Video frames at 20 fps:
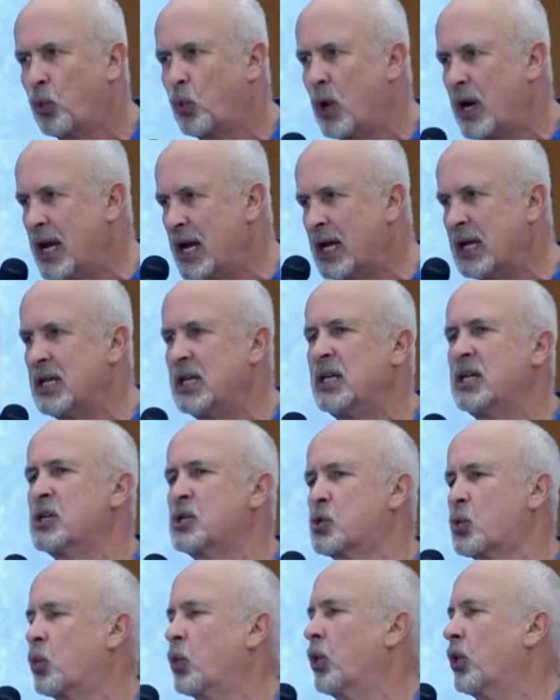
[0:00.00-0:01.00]
Red
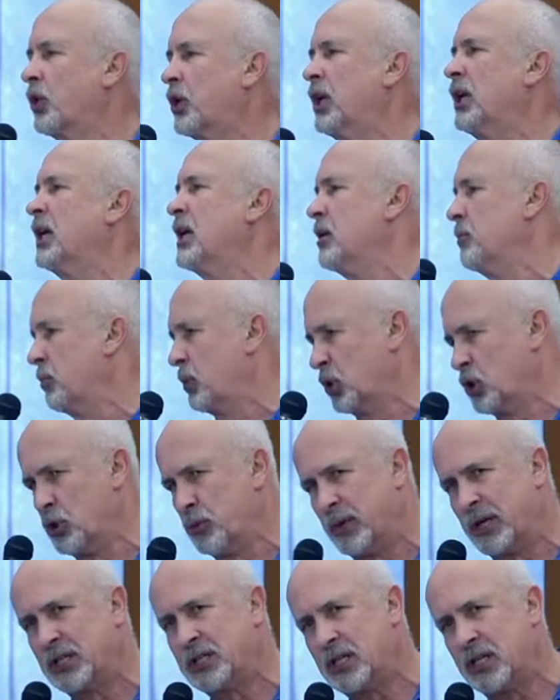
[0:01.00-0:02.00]
is working at
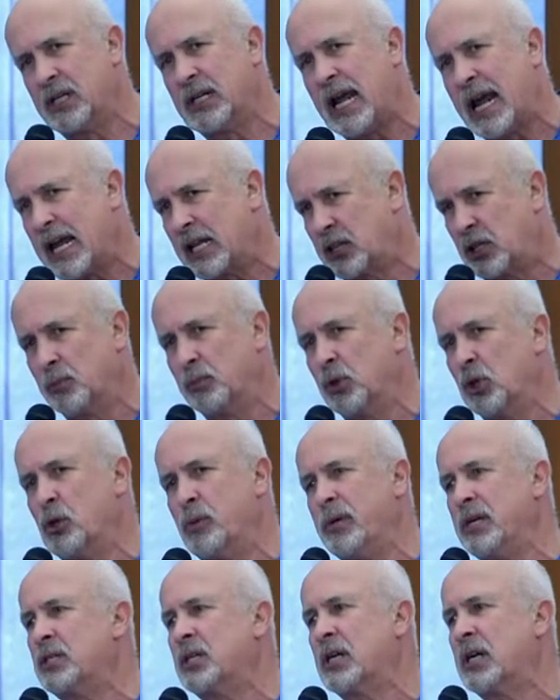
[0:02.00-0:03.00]
Bloomington, at the
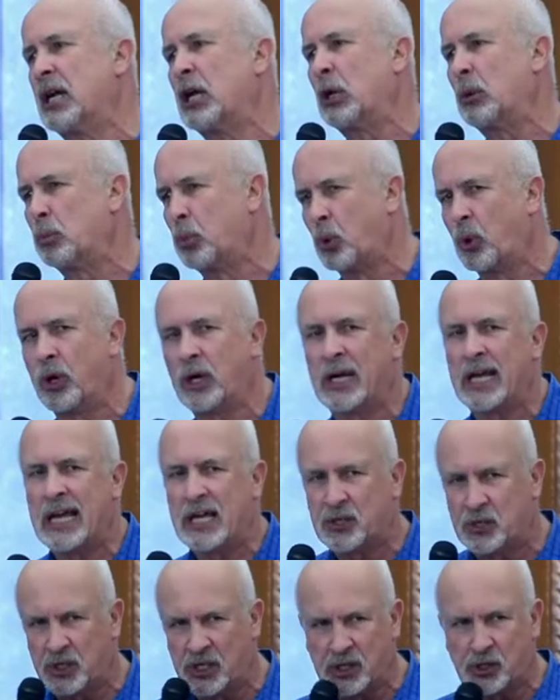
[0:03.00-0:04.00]
Bloomington Airport
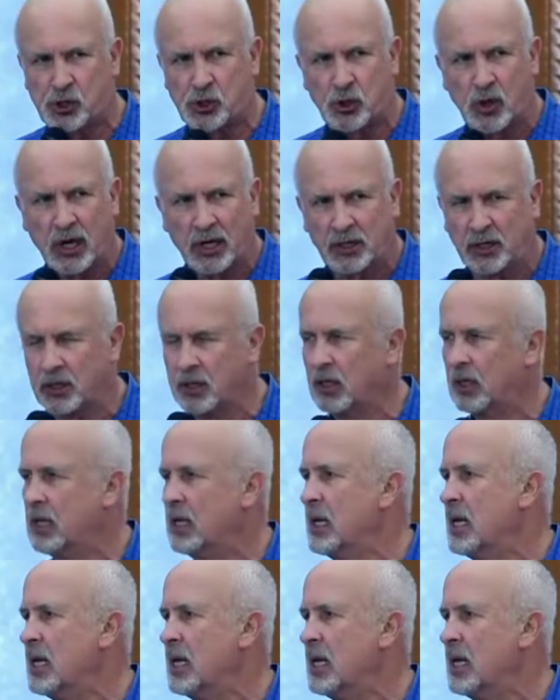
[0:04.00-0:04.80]
as an instructor.